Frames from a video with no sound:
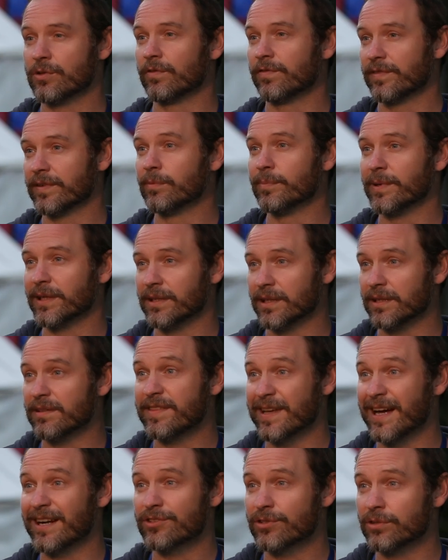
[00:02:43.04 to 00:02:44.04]
you're filming the
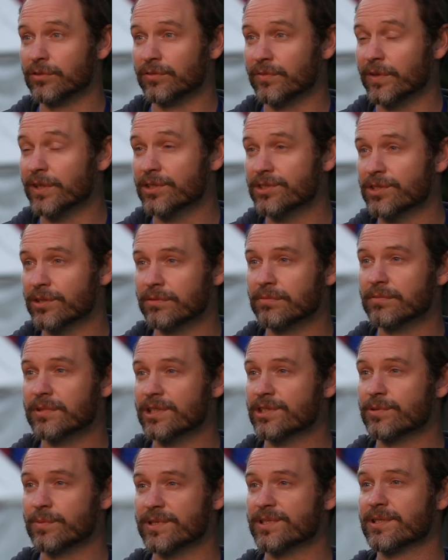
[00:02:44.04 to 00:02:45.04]
theatrical version,
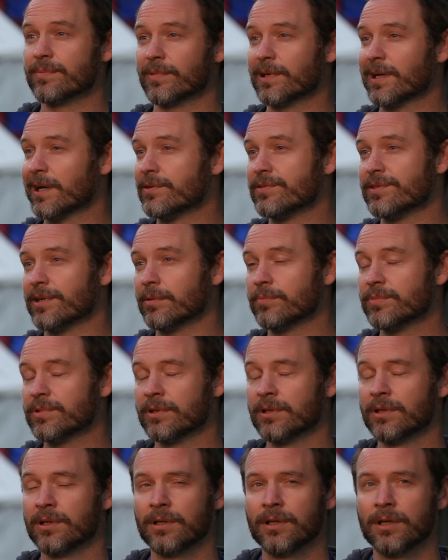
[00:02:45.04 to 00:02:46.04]
just with some close-ups.
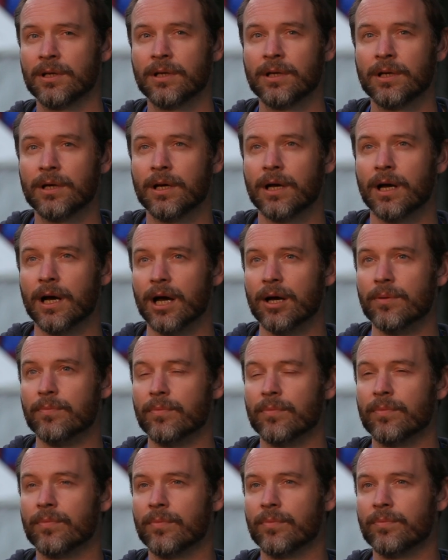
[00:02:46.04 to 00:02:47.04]

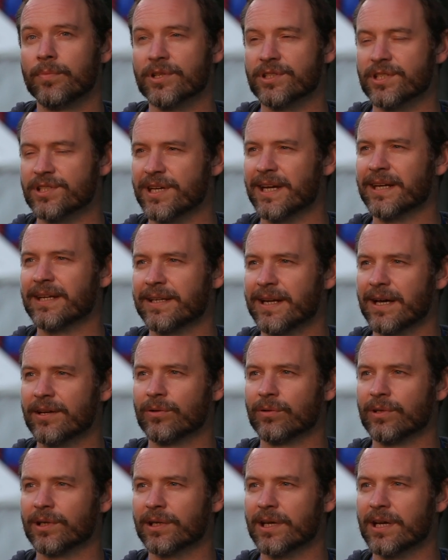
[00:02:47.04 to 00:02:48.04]
Um, but to take it out
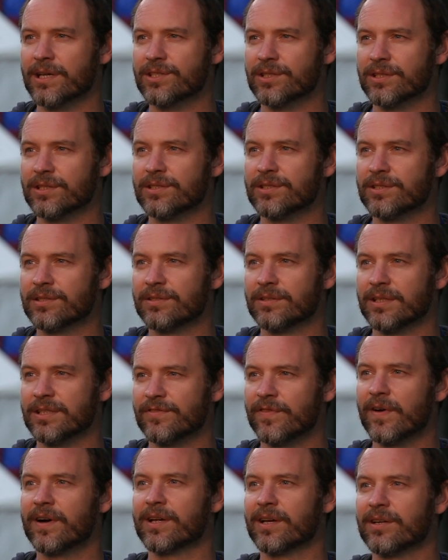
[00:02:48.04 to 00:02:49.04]
on location is, is
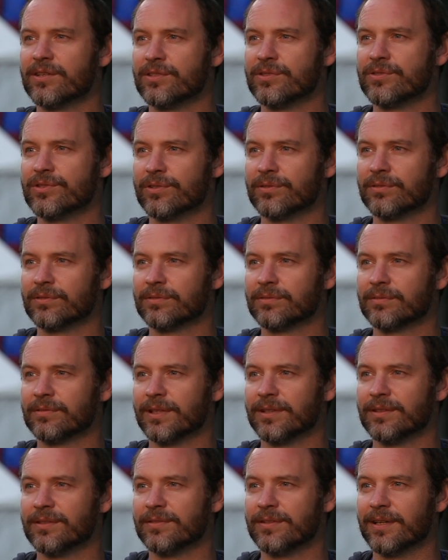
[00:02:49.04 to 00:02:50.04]
very unusual,
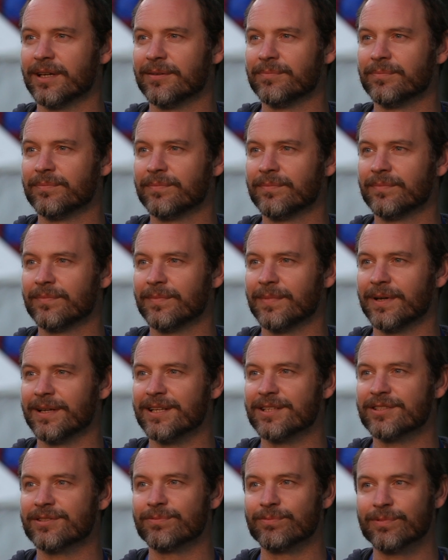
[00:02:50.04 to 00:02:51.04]
and, um, and
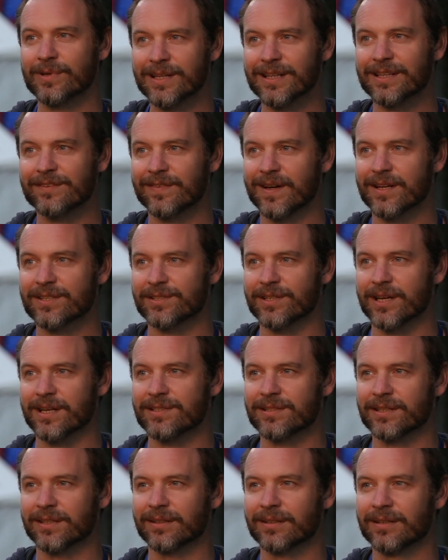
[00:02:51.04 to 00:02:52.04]
it's really
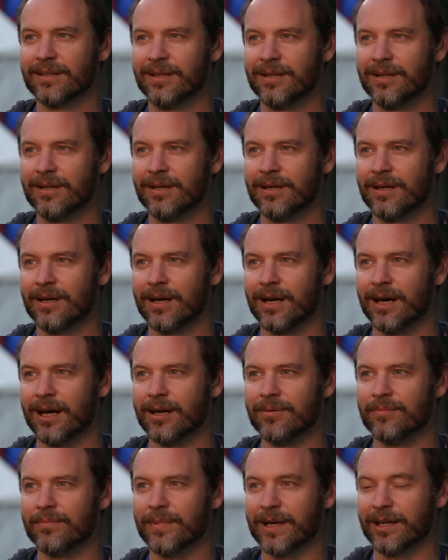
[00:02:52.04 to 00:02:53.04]
fascinating.
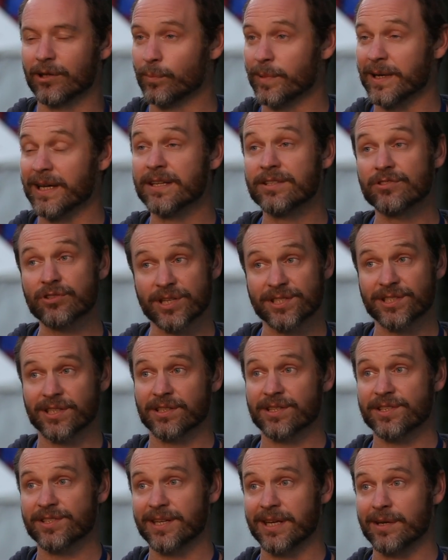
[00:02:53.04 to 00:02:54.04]
Um, and it'll be interesting
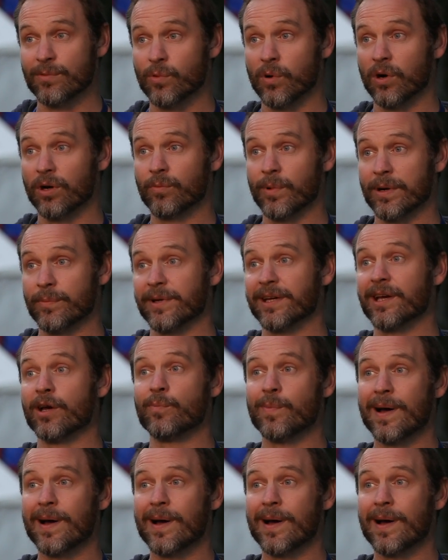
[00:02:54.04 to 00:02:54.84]
to see what, when we go